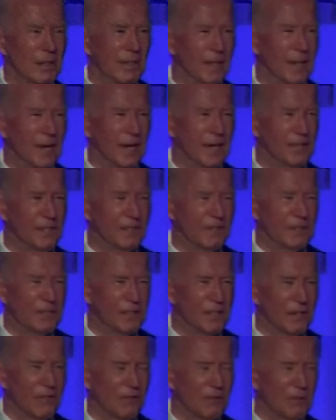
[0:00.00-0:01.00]
In the age of
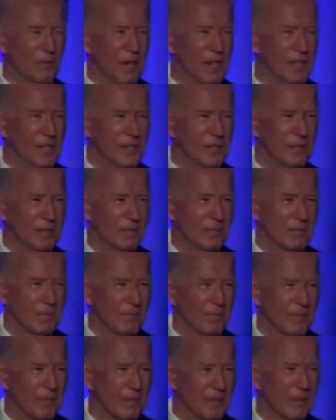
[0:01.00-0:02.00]
disinformation,
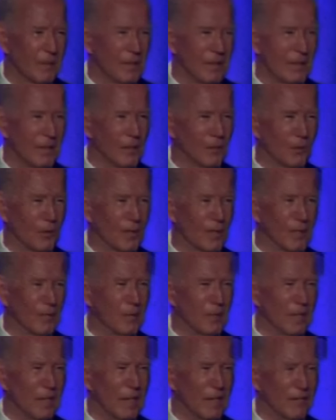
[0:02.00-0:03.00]

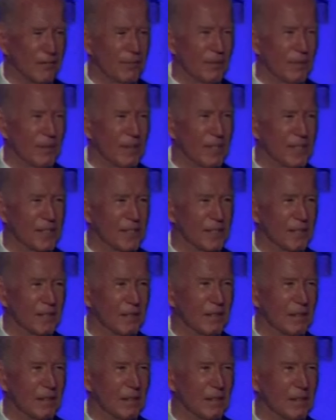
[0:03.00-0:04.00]
credible
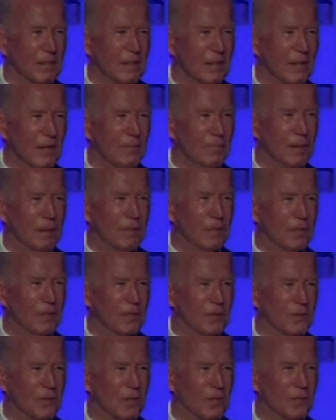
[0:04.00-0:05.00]
information that people
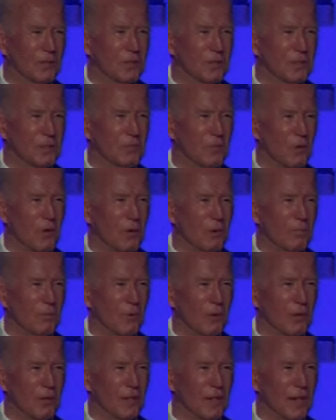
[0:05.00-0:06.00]
can trust is more
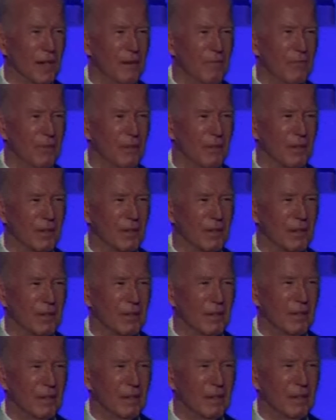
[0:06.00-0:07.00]
important than ever.
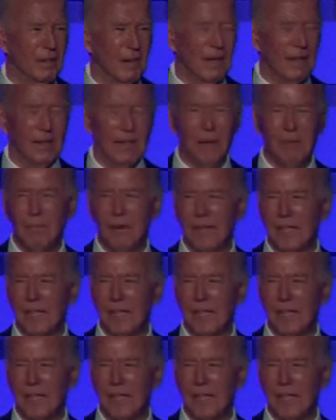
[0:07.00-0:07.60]
And that